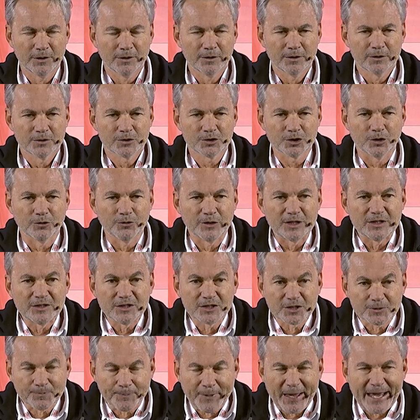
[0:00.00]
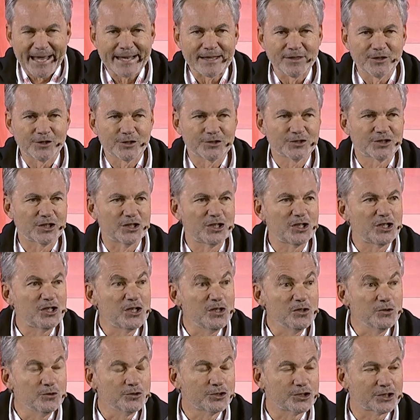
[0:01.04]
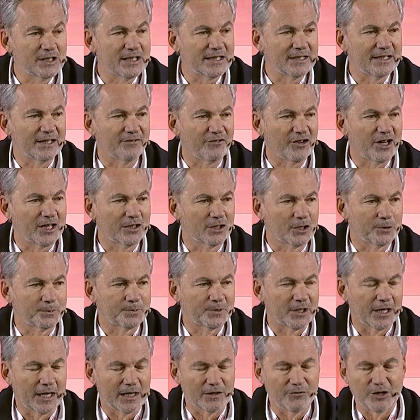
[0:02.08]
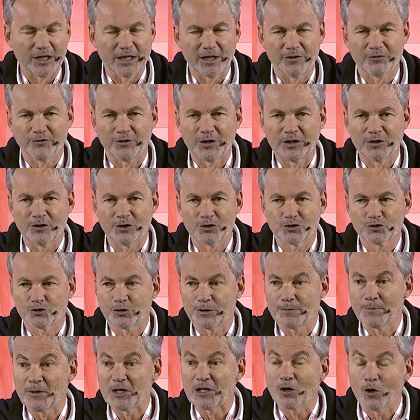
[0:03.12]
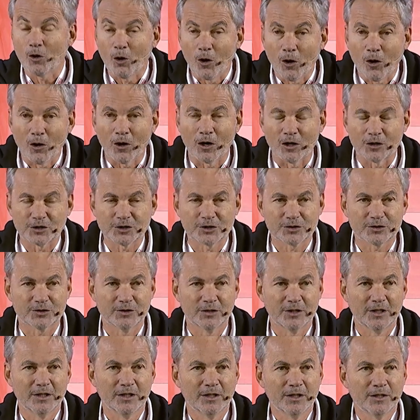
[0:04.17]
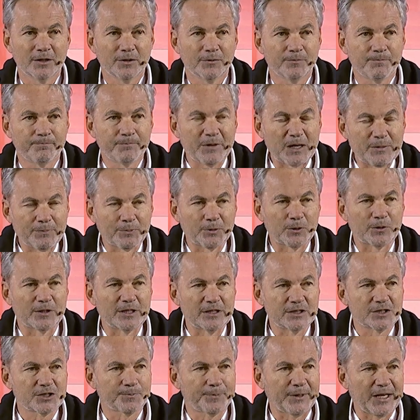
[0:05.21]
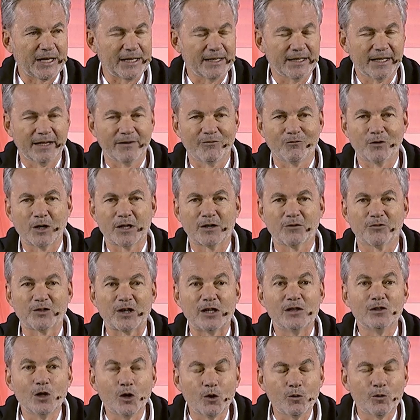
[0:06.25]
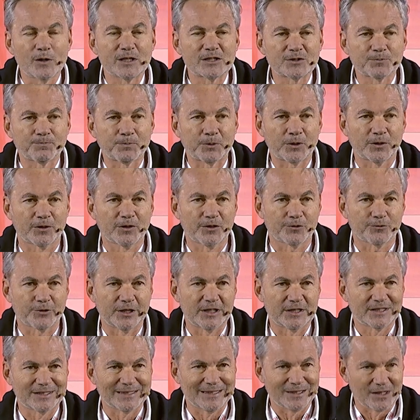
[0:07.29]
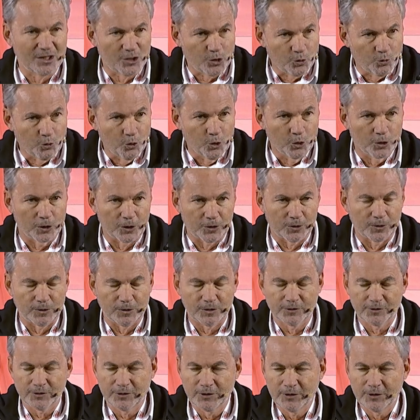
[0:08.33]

So in Spain, there's a hugely developed IVF industry because people in Spain have one of the lowest birth rates in the world.